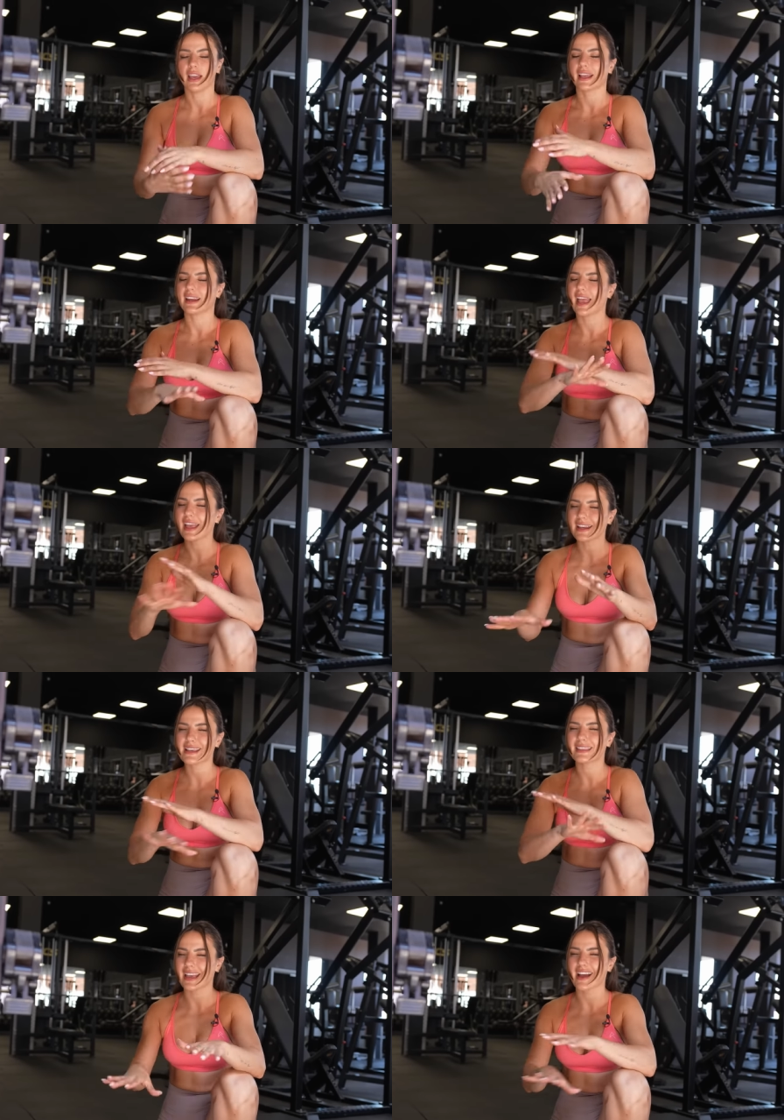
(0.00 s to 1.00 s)
and
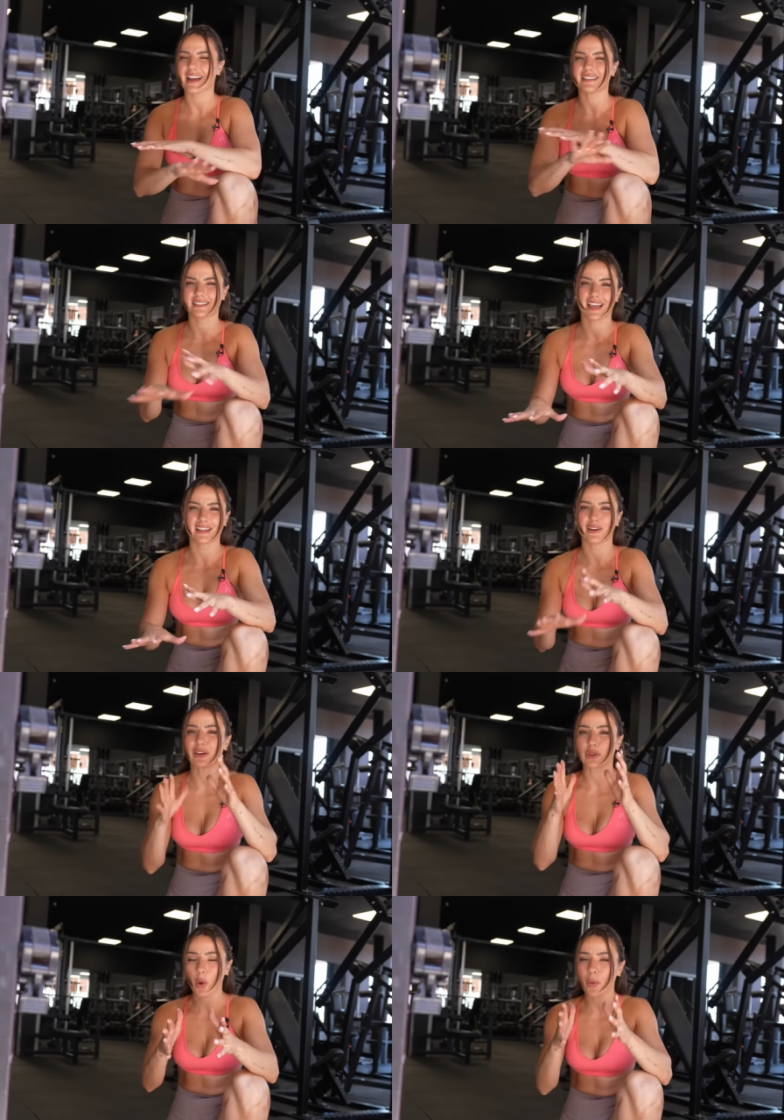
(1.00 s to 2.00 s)
anything I said, I
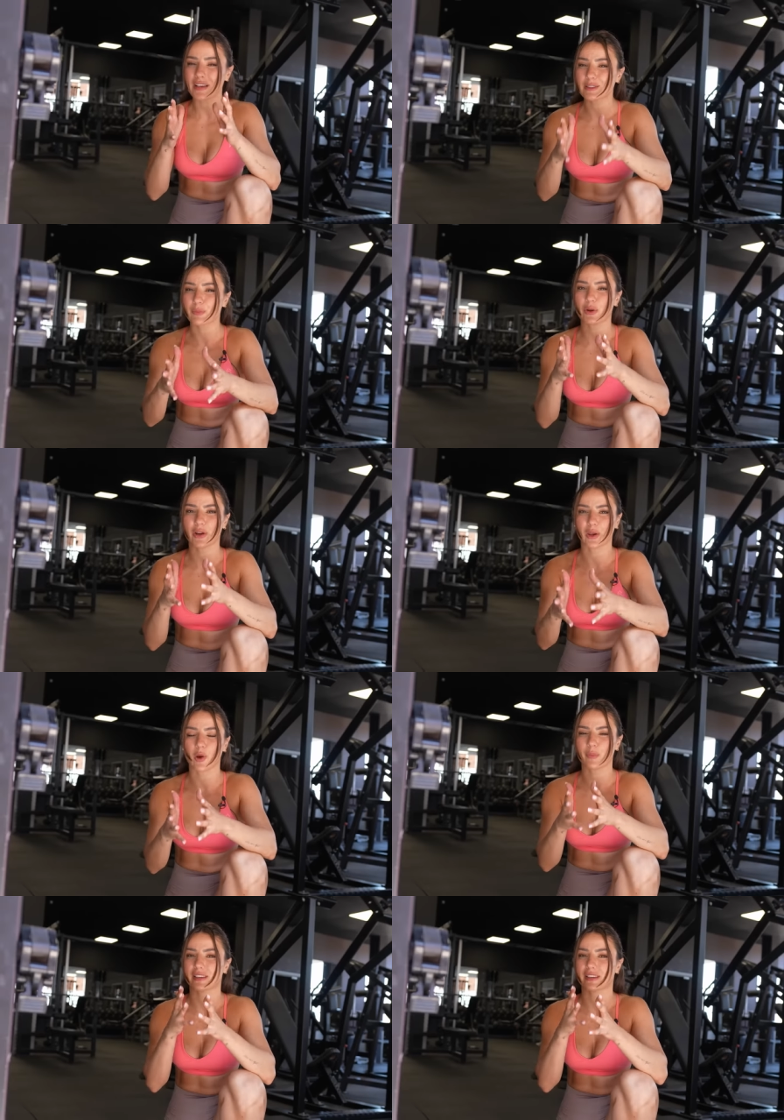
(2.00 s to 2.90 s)
know I spoke a lot,